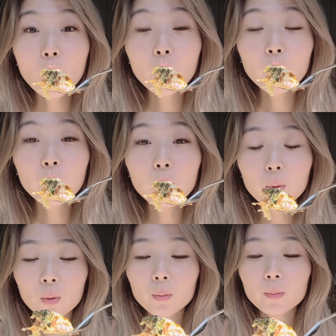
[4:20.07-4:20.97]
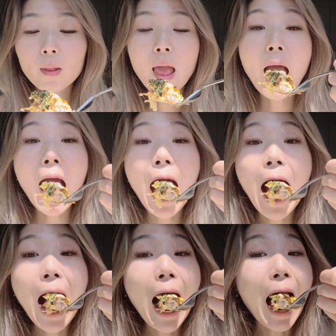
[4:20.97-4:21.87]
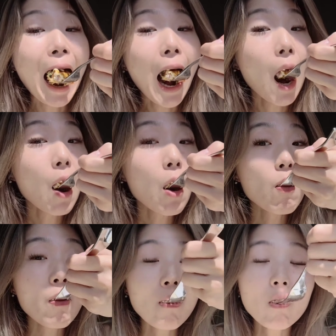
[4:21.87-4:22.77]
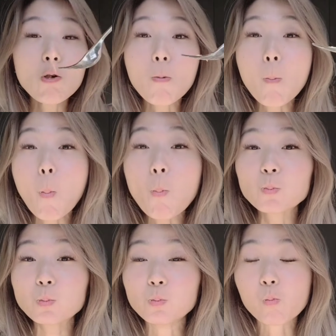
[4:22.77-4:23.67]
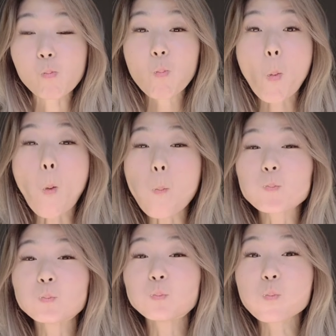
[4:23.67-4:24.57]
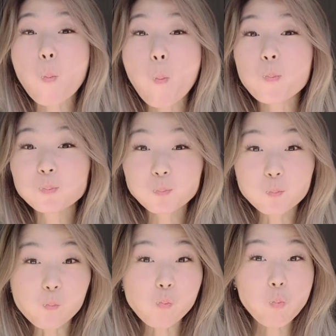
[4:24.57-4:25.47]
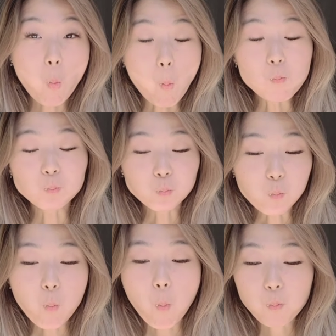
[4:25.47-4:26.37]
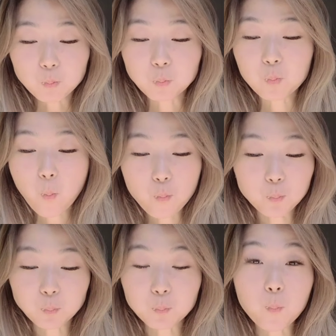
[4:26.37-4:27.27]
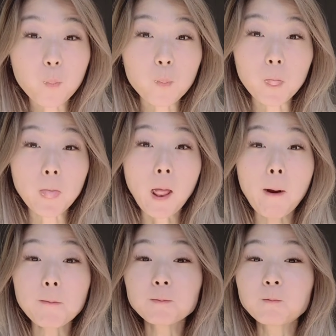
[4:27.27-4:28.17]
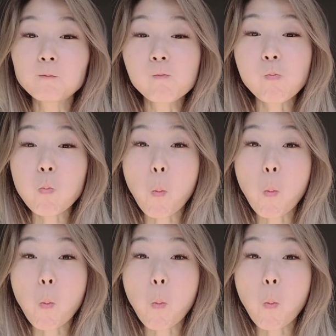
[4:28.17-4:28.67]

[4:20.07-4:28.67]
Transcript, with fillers: was super good. And after I was done eating my brunch, I headed out to a cafe. I decided to check out a